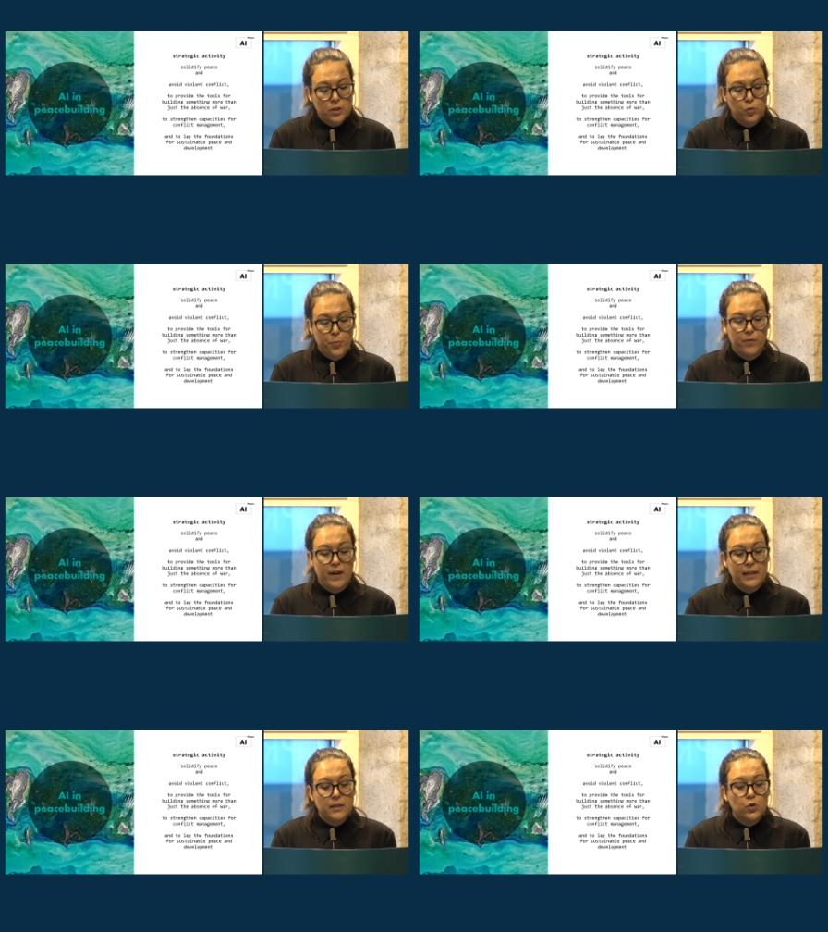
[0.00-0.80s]
to
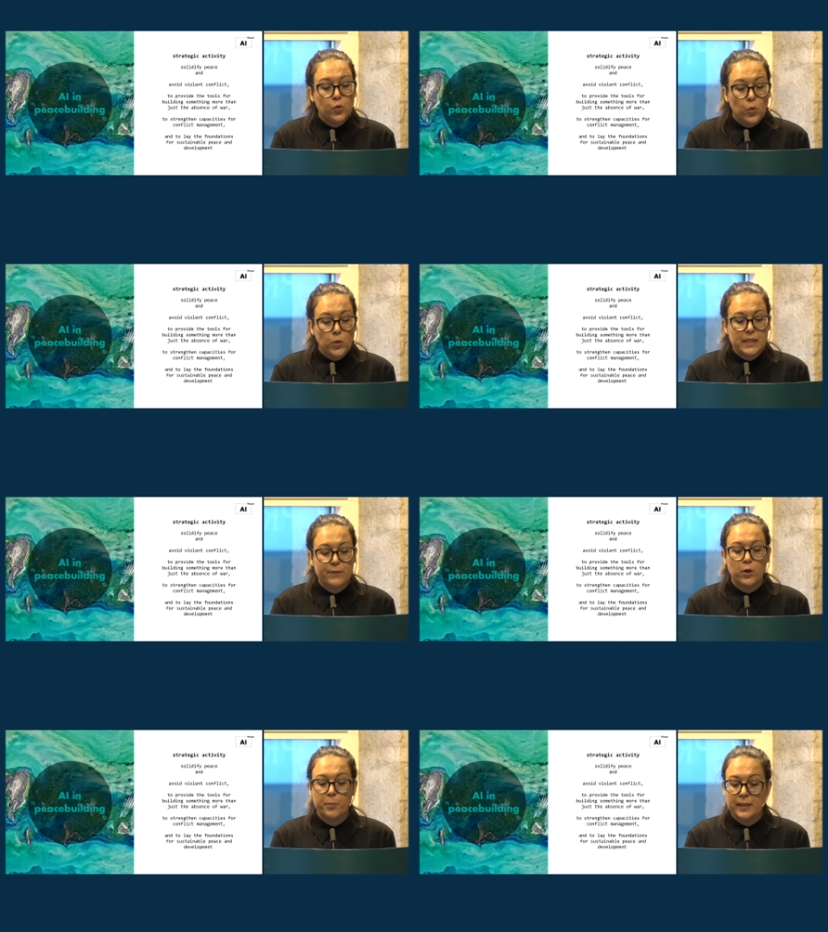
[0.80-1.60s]
provide the tools
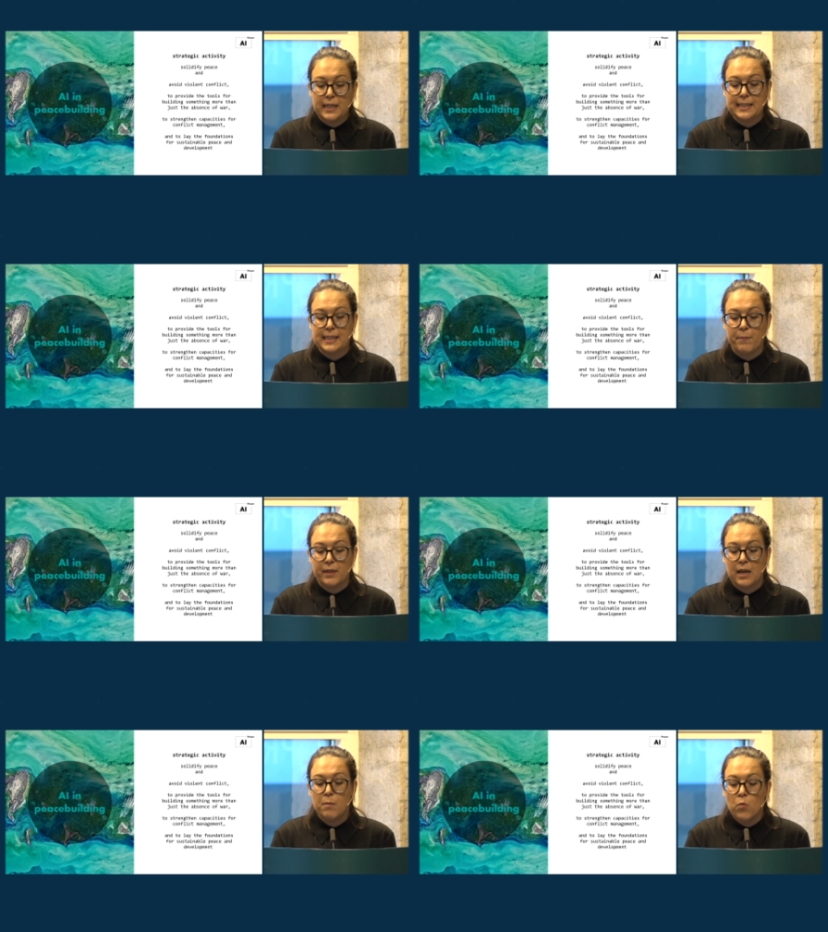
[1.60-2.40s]
for building
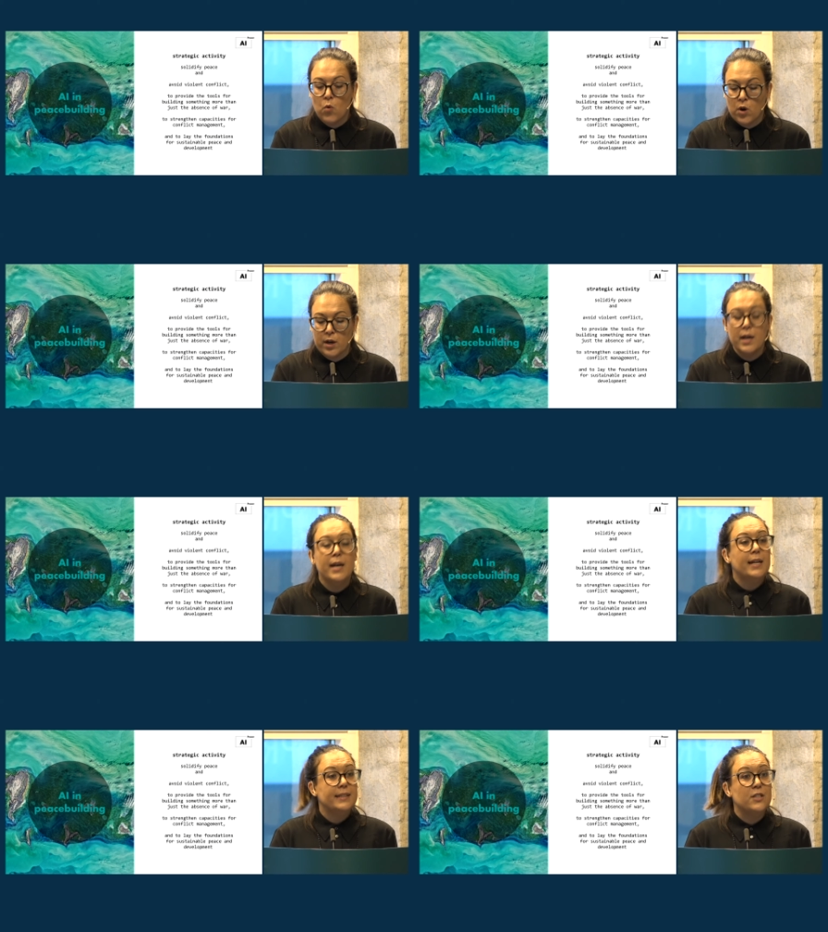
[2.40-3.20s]
something more
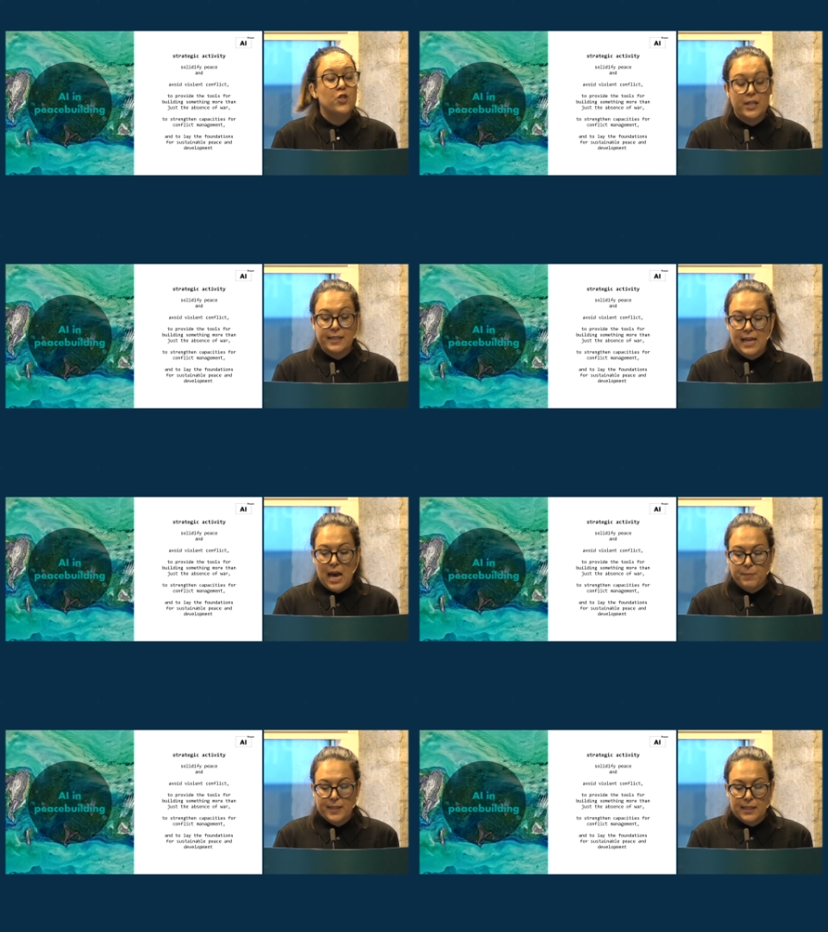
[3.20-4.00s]
than just the
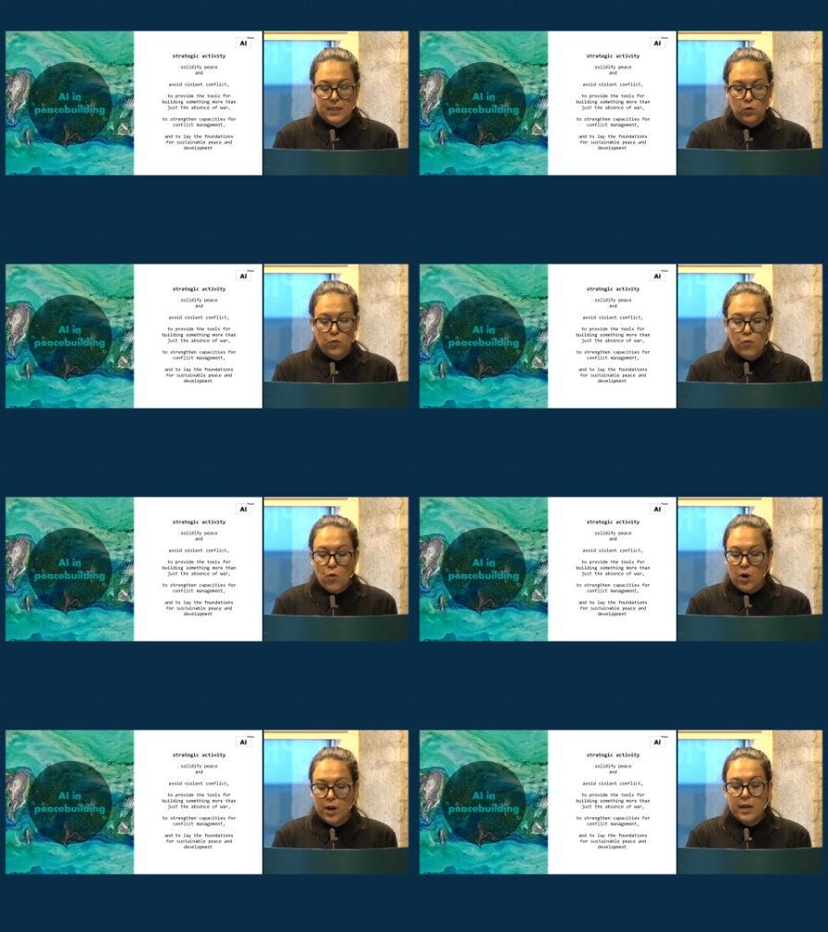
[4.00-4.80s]
absence of
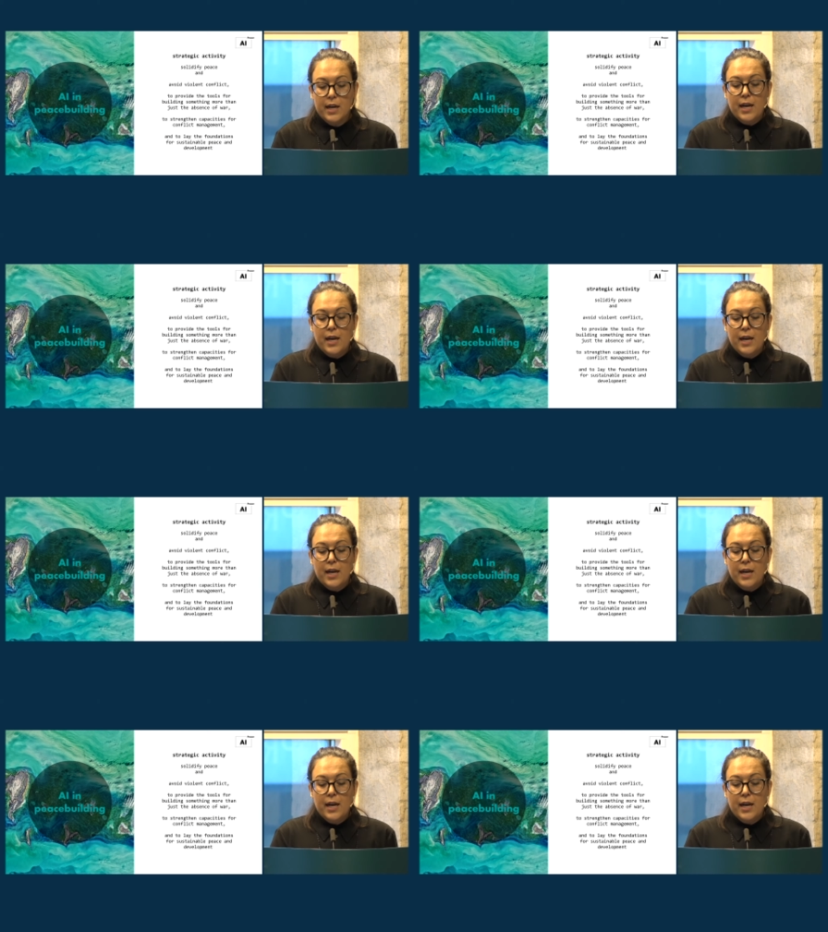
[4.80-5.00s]
war,